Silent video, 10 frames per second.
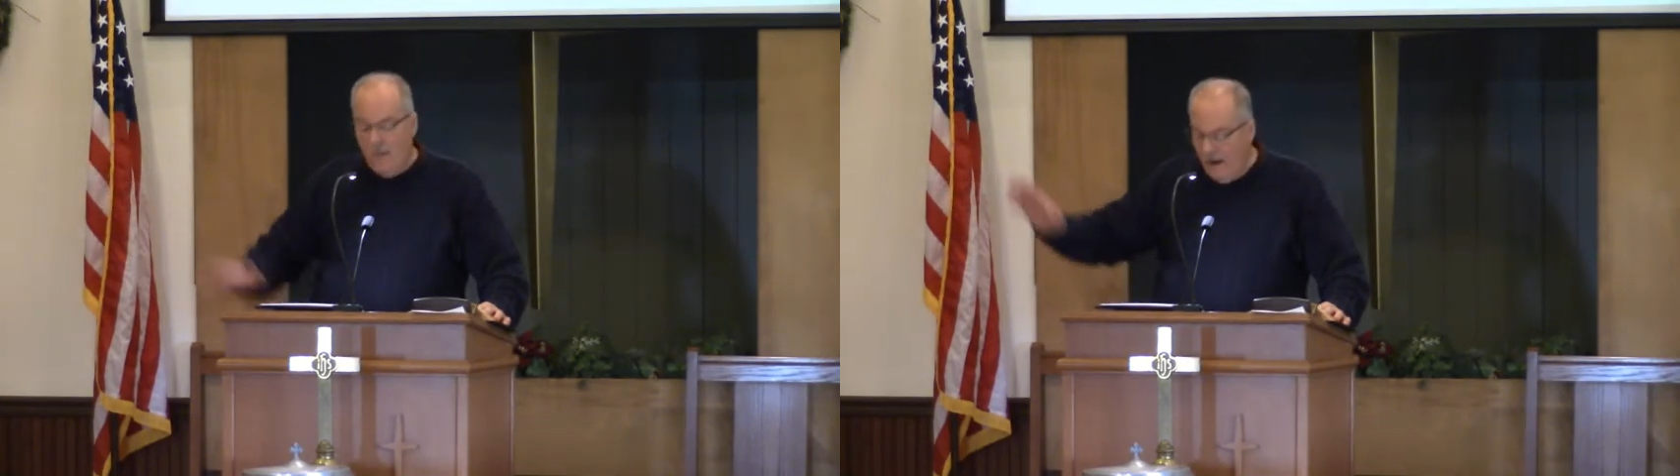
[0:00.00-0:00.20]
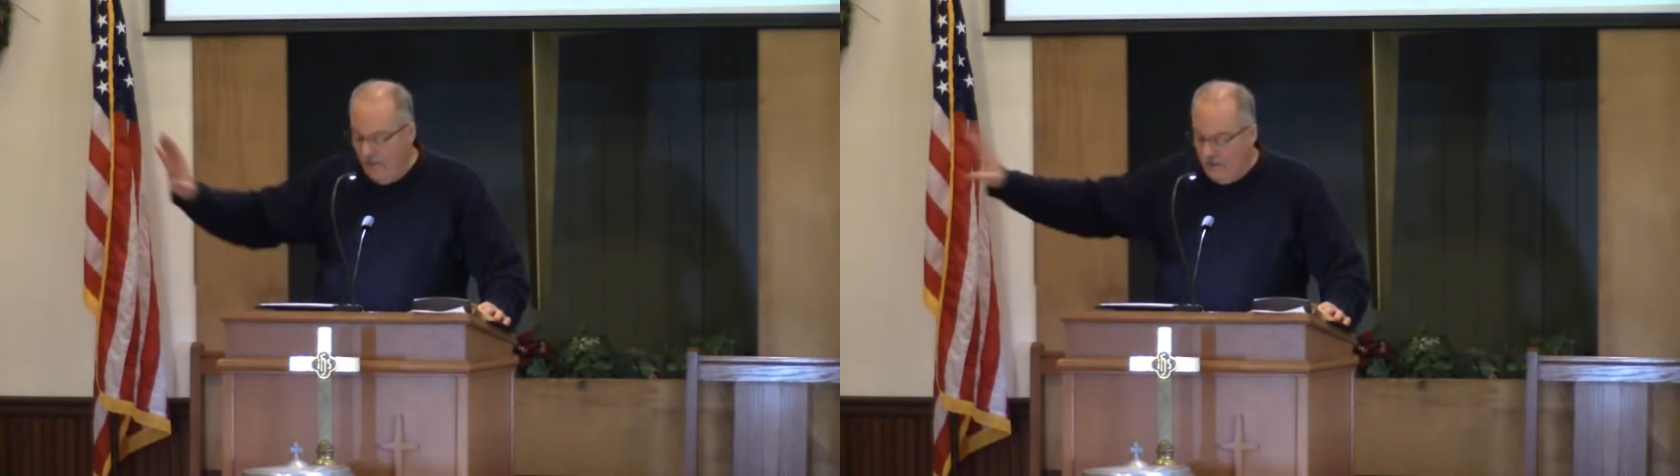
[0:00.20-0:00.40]

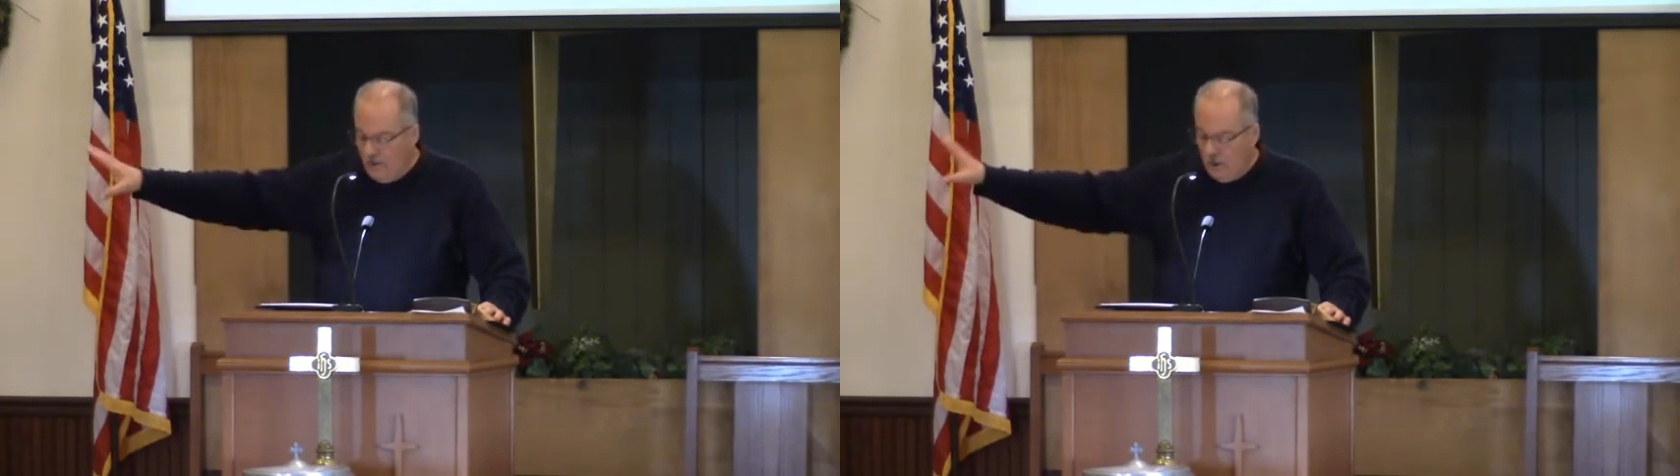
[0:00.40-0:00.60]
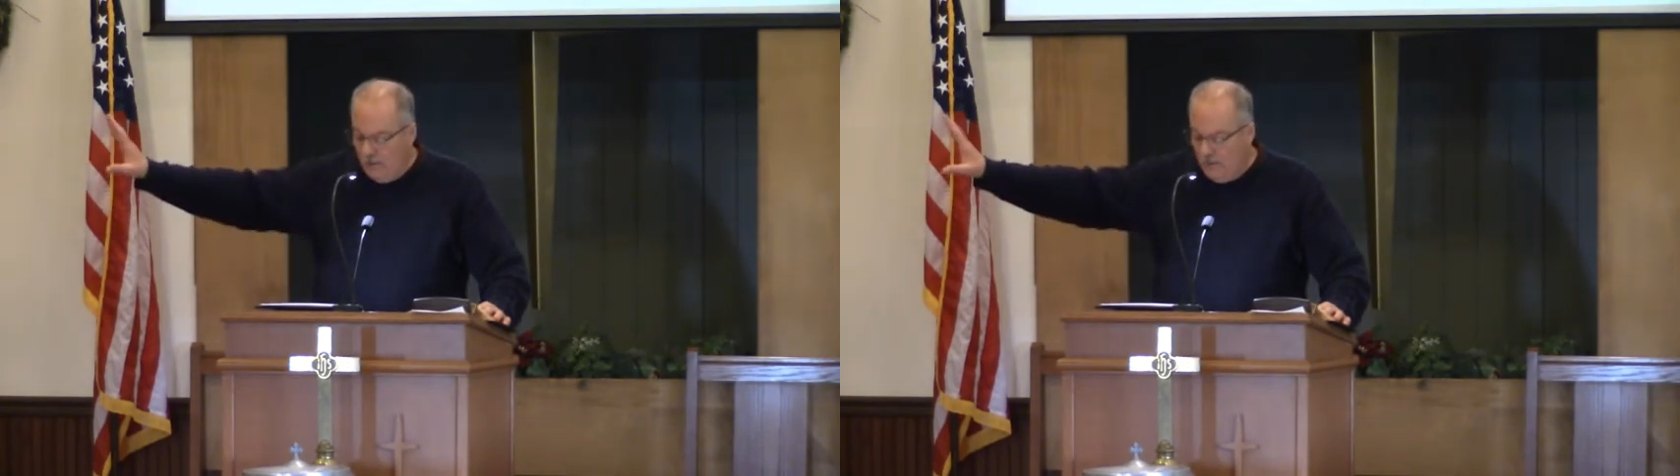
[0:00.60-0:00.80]
matter the
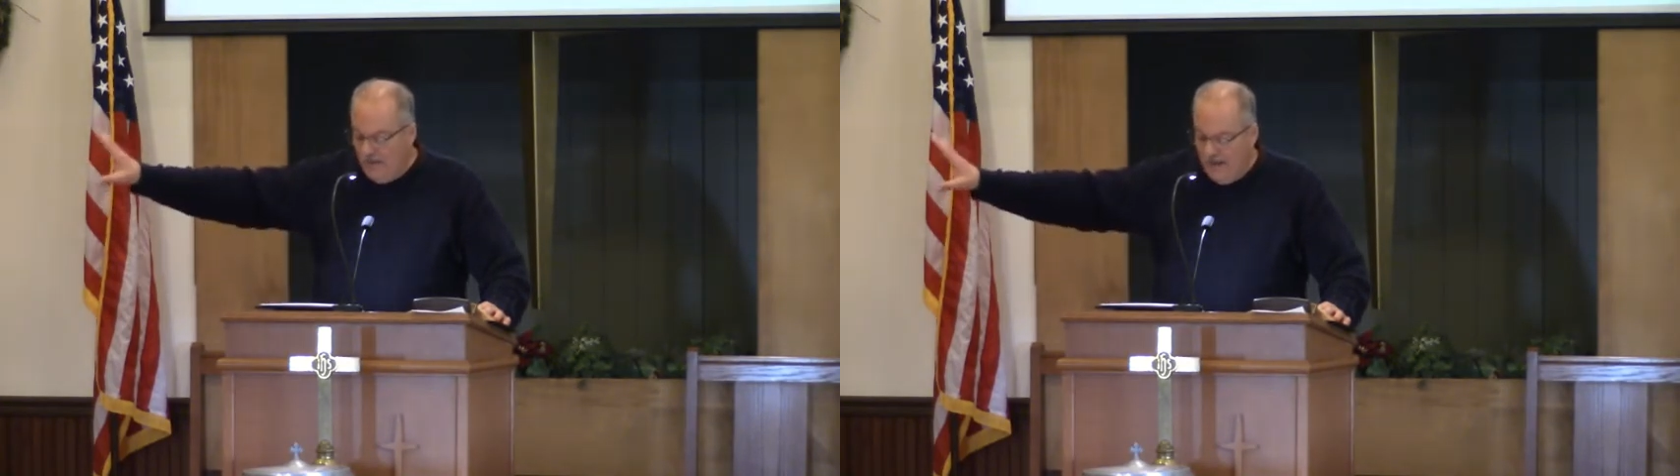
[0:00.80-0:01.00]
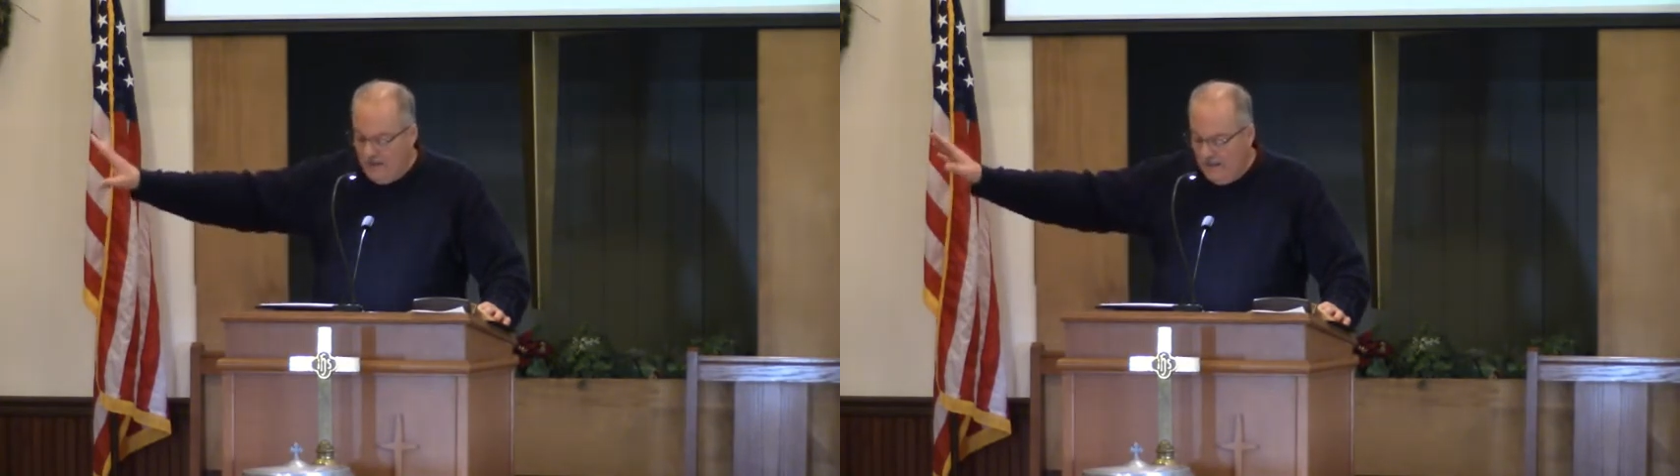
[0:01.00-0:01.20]

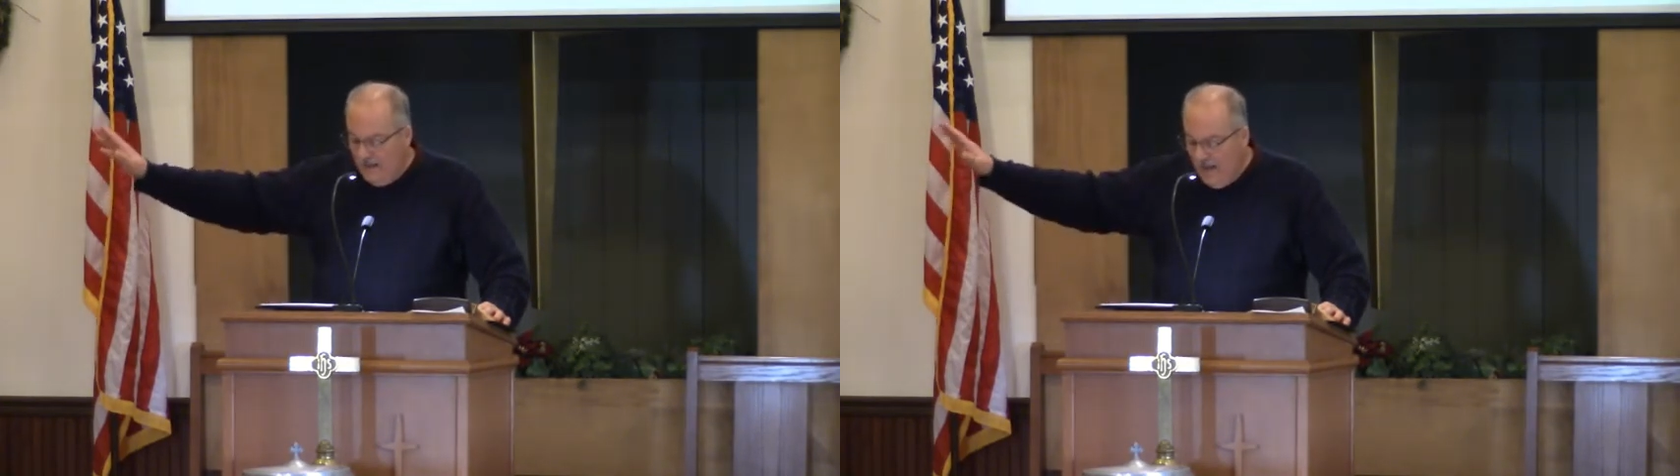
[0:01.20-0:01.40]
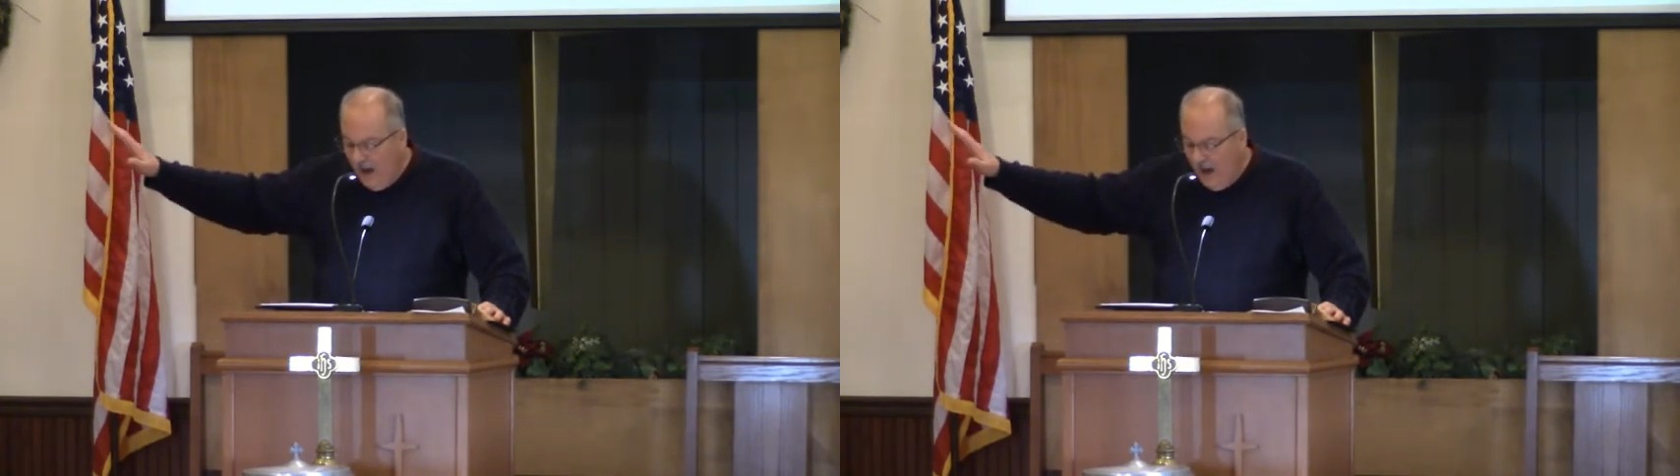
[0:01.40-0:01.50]
circumstance that